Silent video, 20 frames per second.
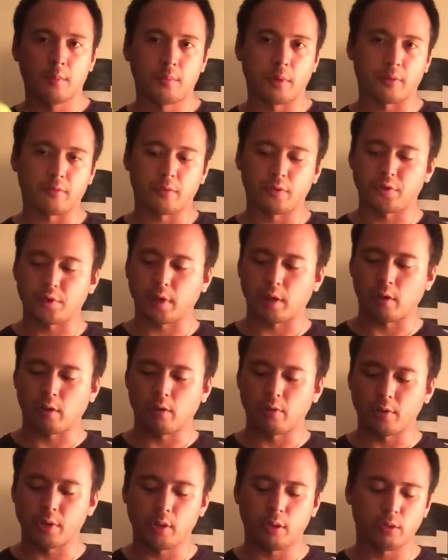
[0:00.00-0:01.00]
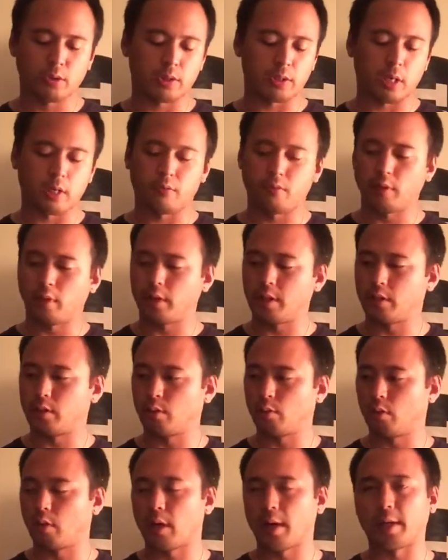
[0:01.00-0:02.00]
but for general use, I really
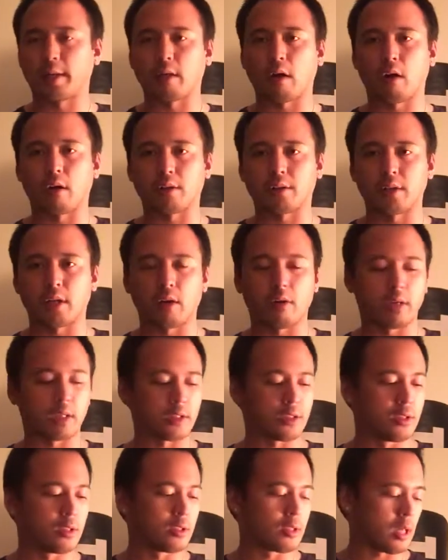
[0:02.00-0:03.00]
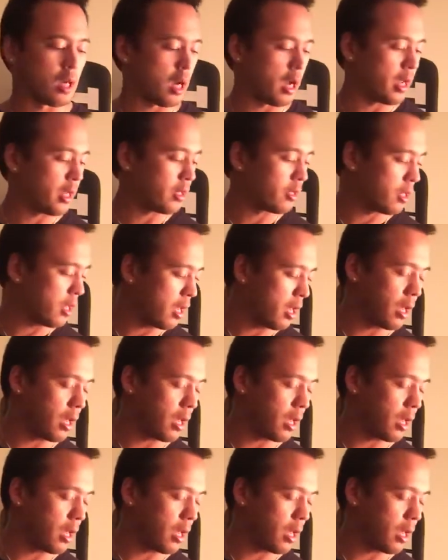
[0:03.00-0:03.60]
do like Arcteryx design